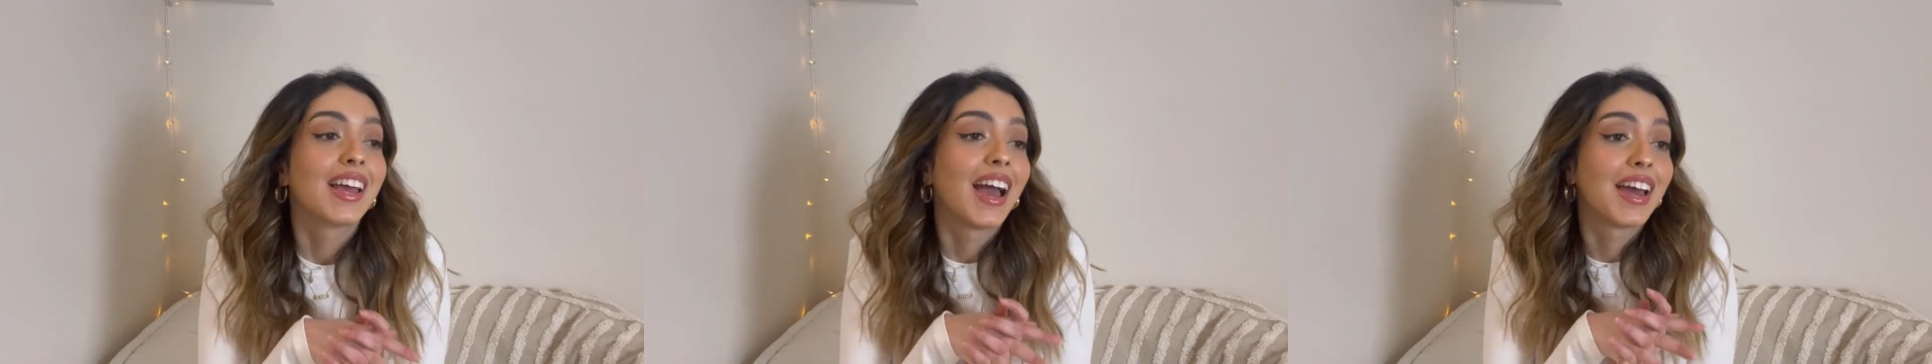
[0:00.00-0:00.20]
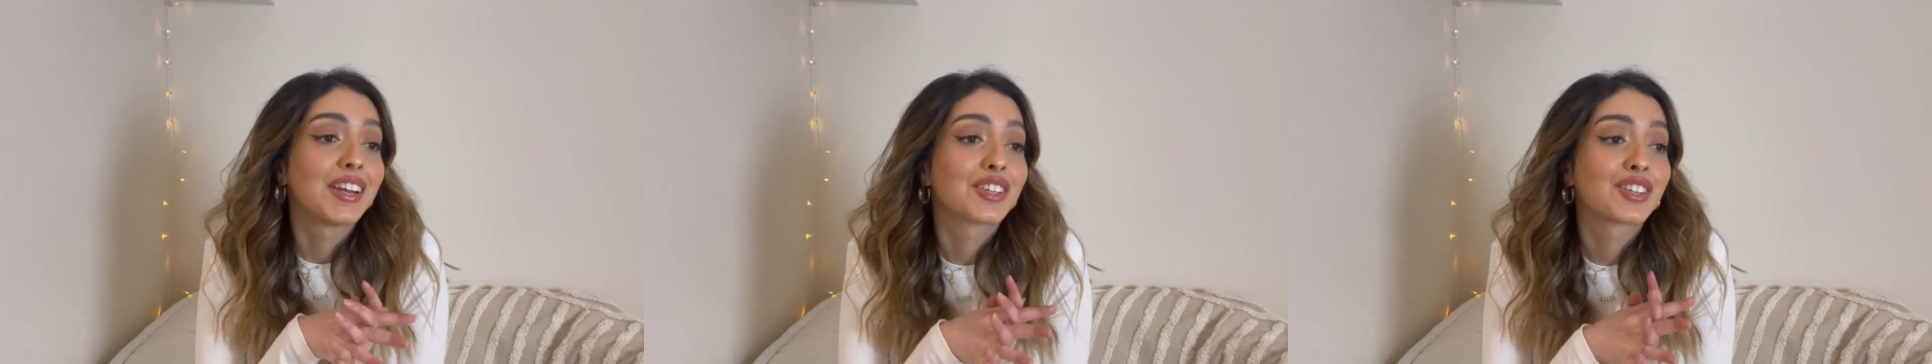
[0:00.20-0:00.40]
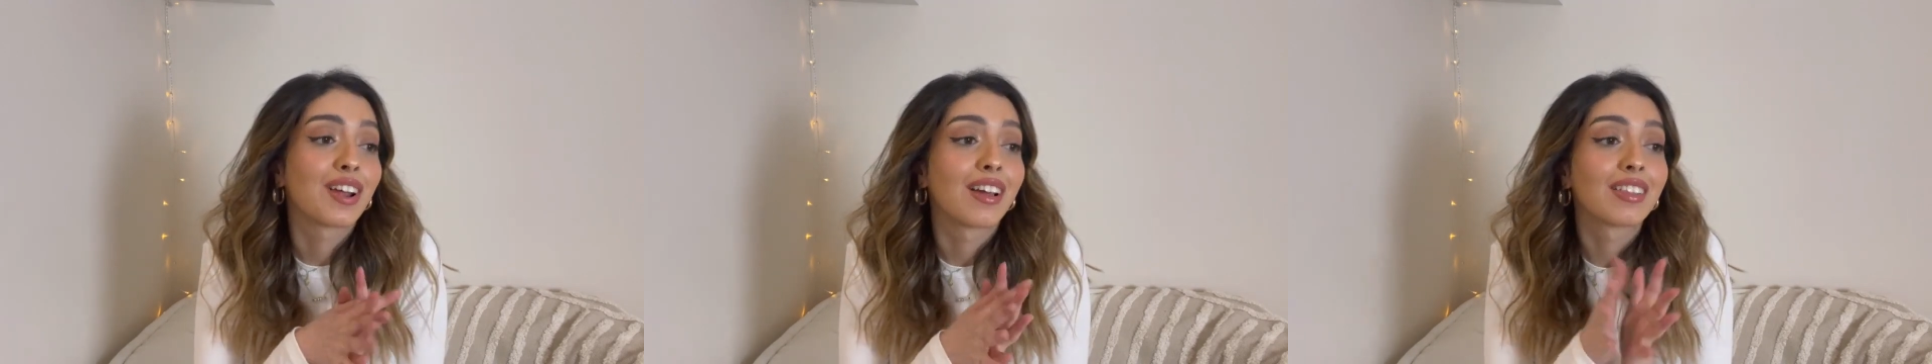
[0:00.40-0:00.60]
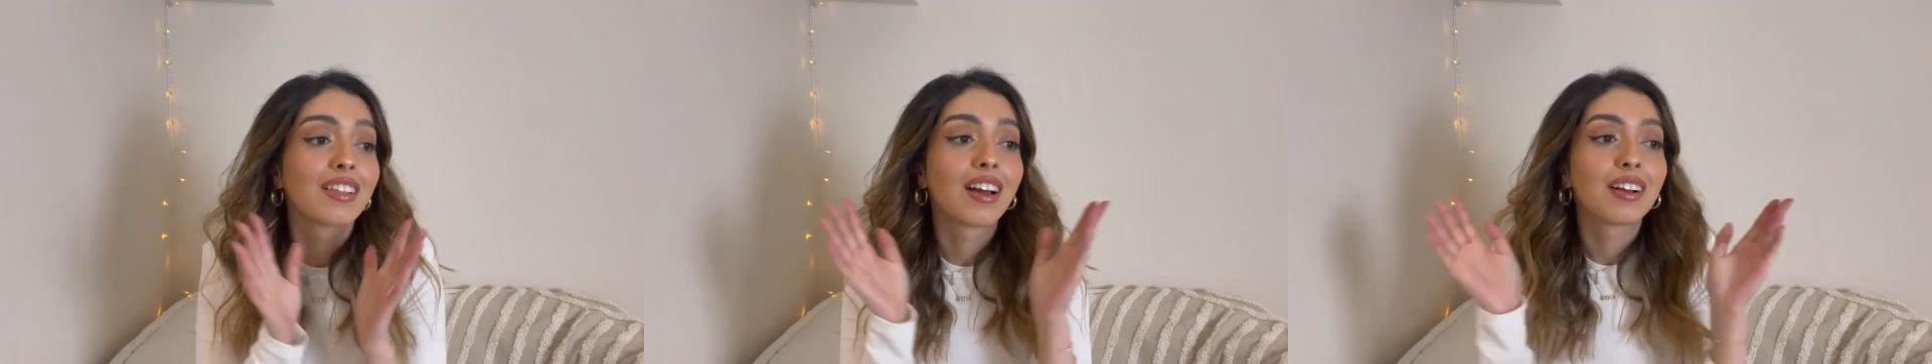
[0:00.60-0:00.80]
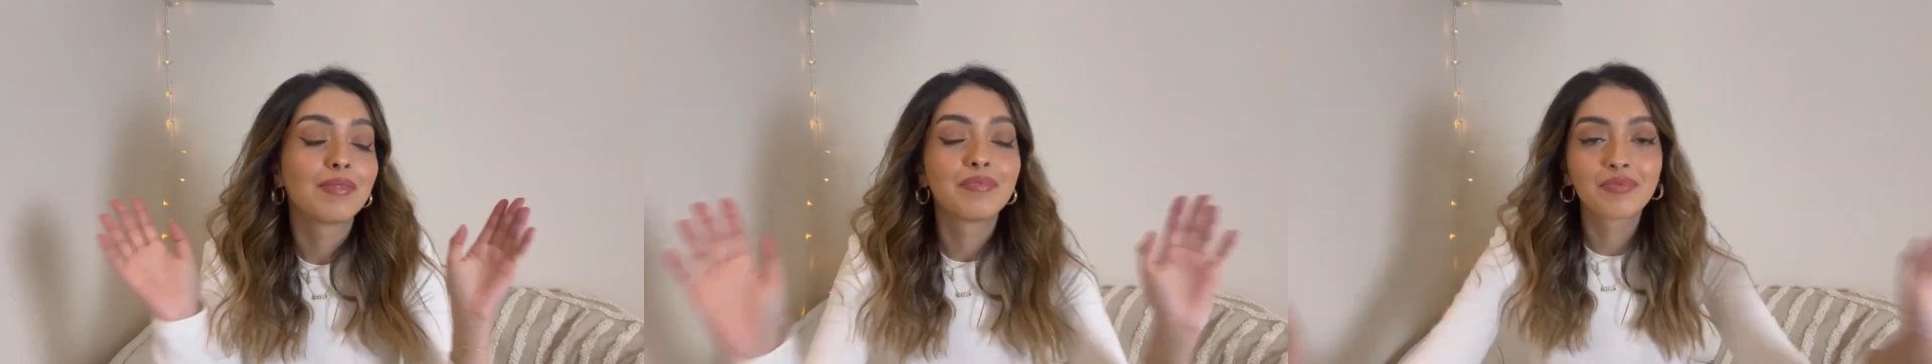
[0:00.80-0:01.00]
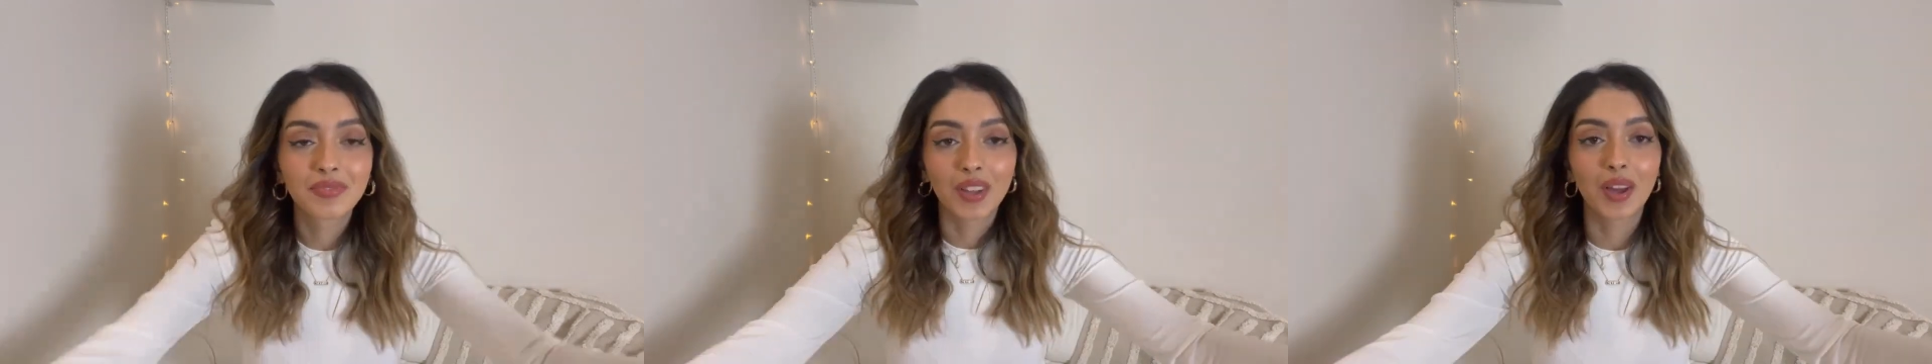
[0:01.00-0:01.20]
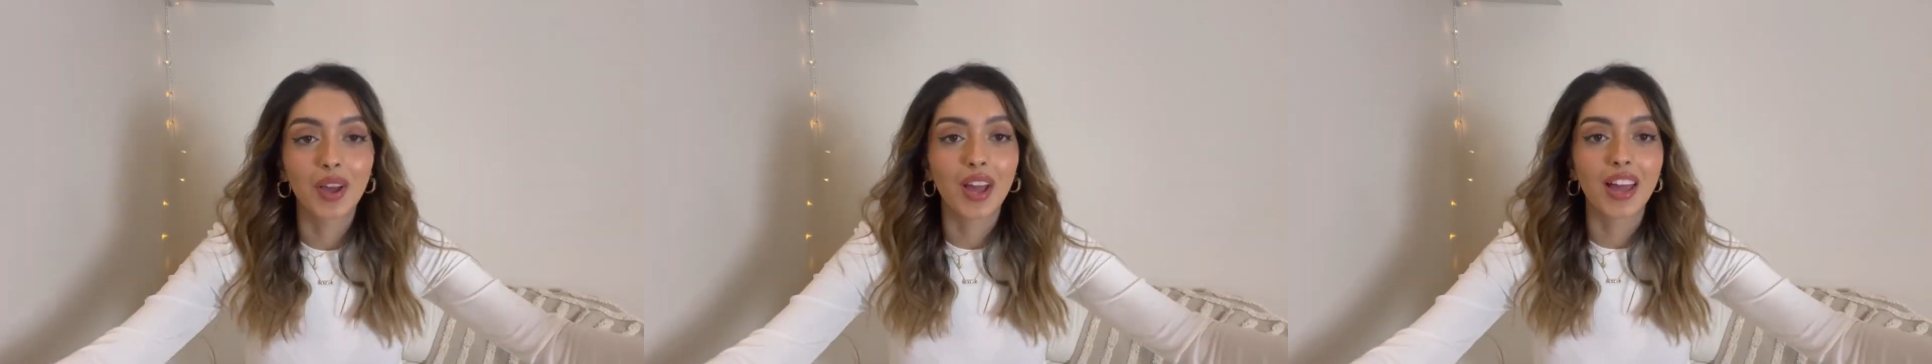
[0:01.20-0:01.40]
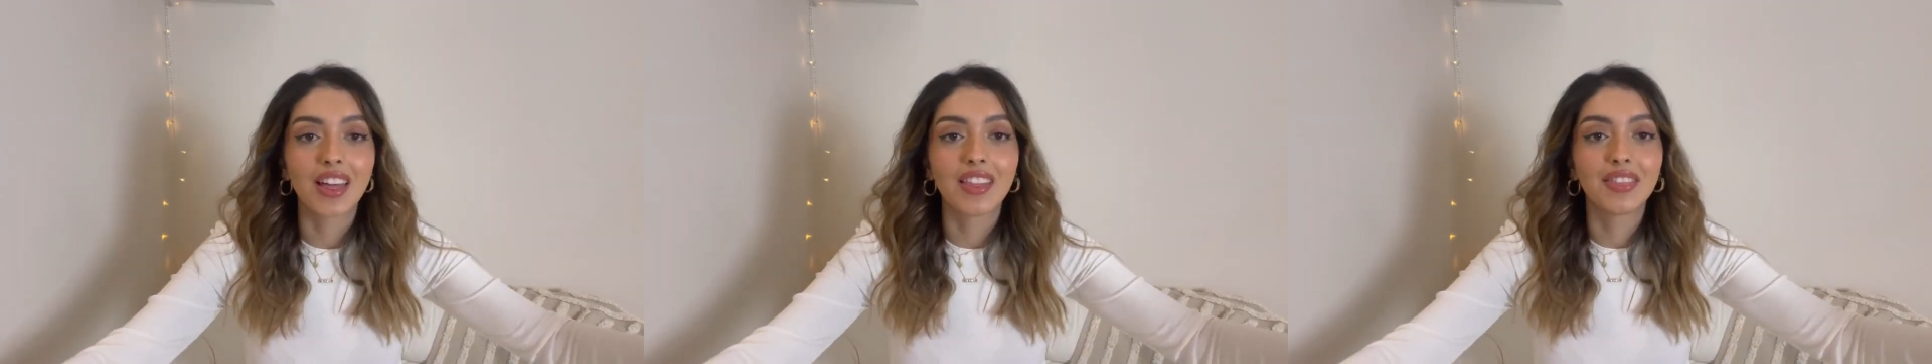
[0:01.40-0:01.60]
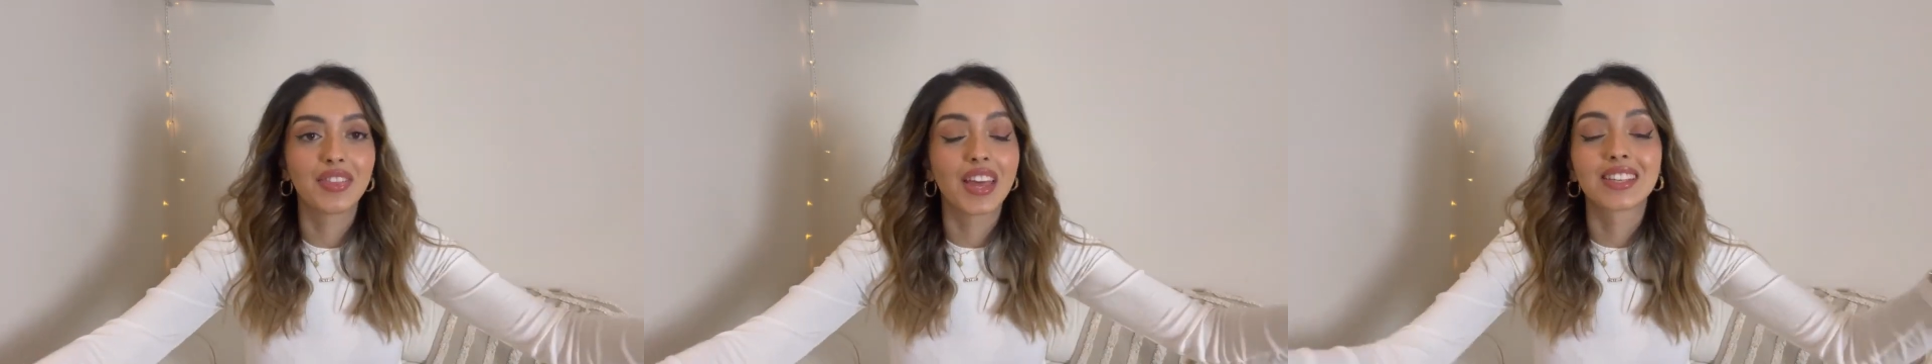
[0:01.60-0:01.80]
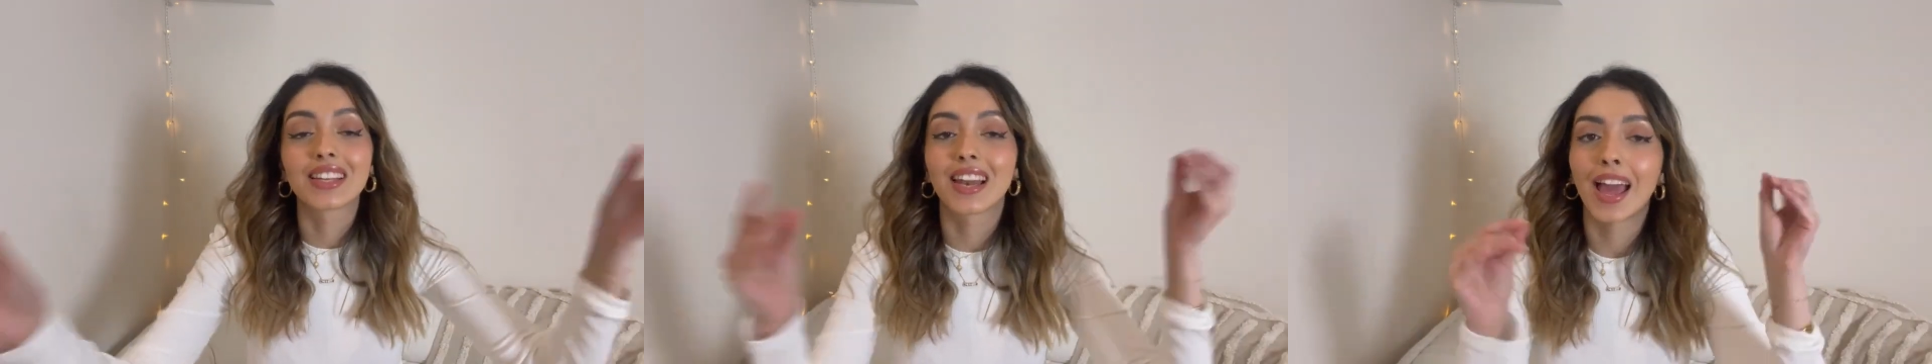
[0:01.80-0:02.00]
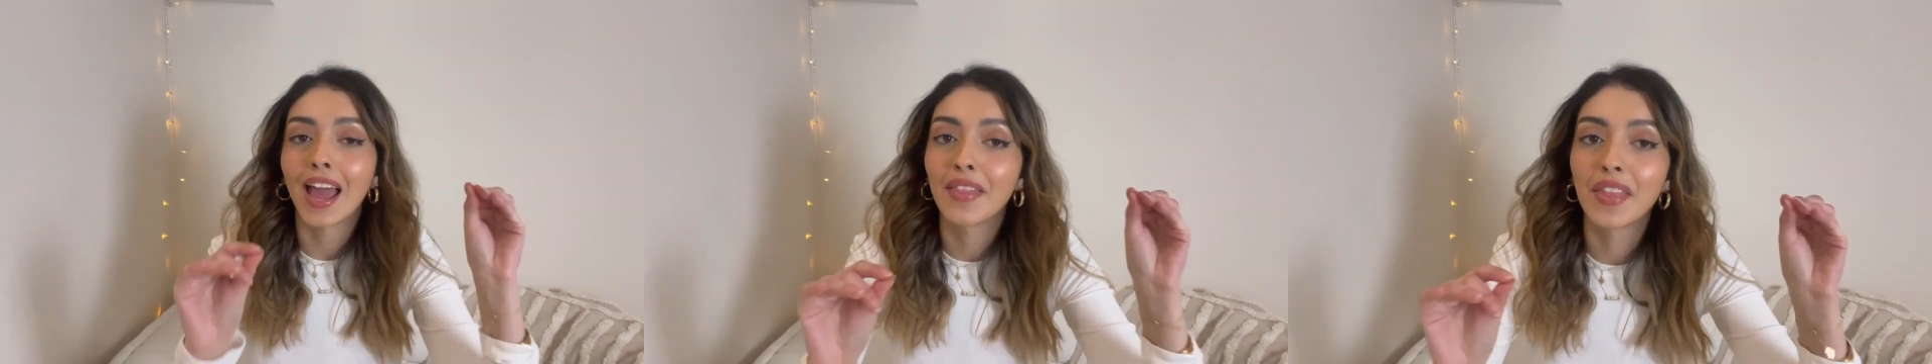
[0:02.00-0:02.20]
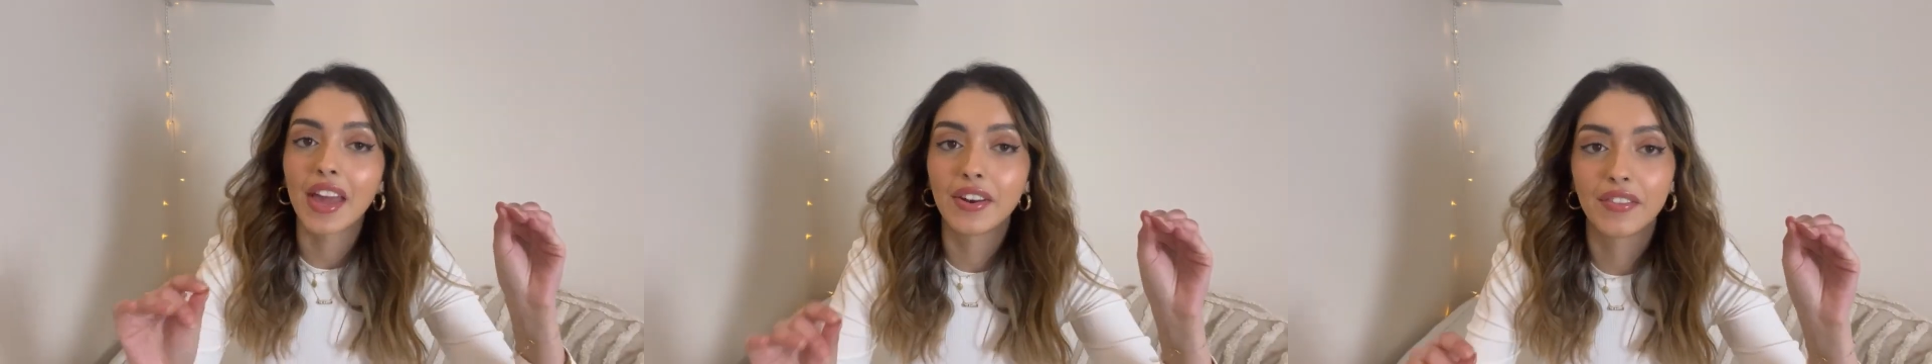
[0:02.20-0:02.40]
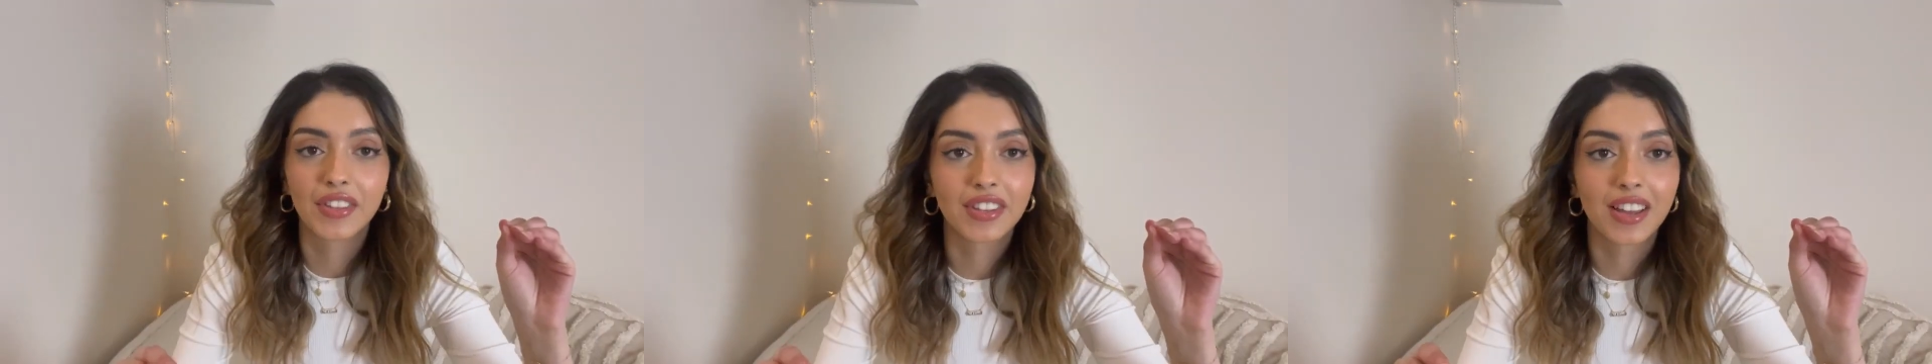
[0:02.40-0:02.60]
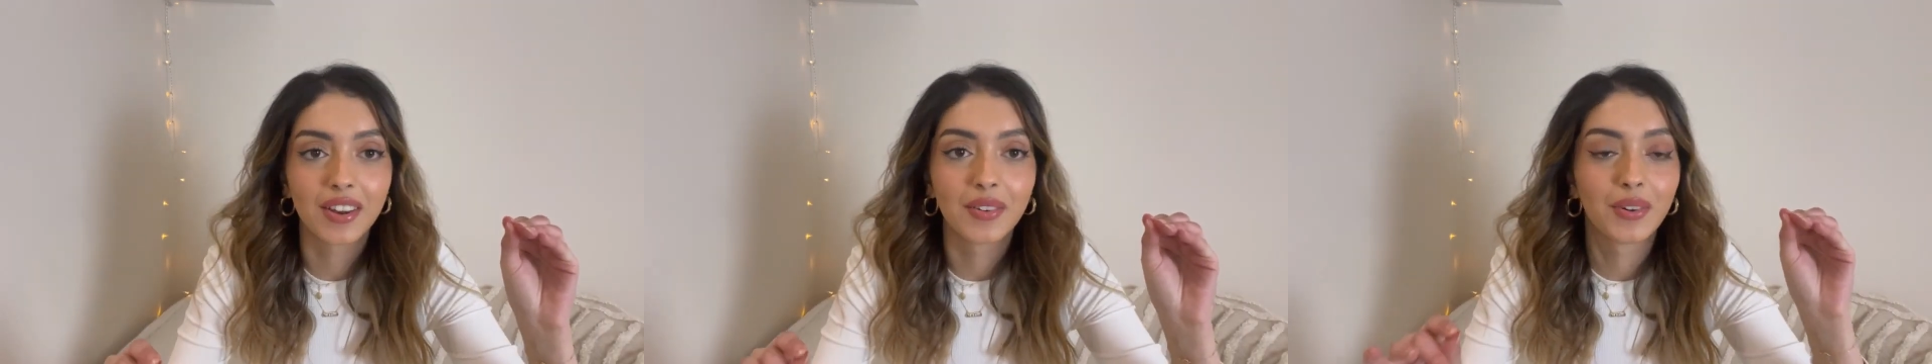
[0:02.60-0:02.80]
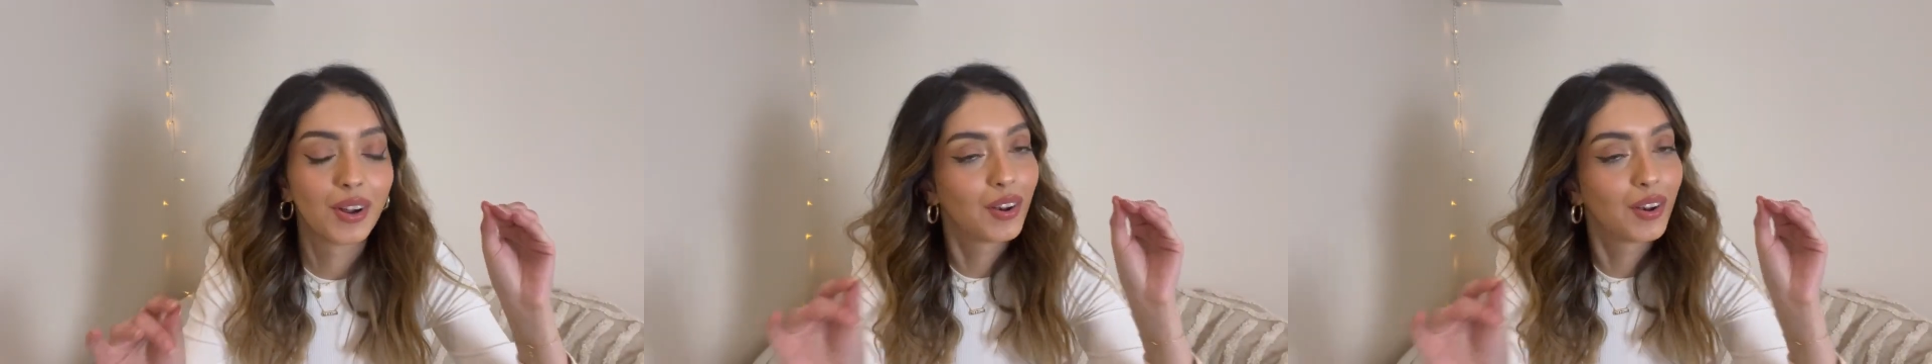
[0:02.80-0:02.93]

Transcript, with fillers: And inshallah, there's a light at the end of the tunnel.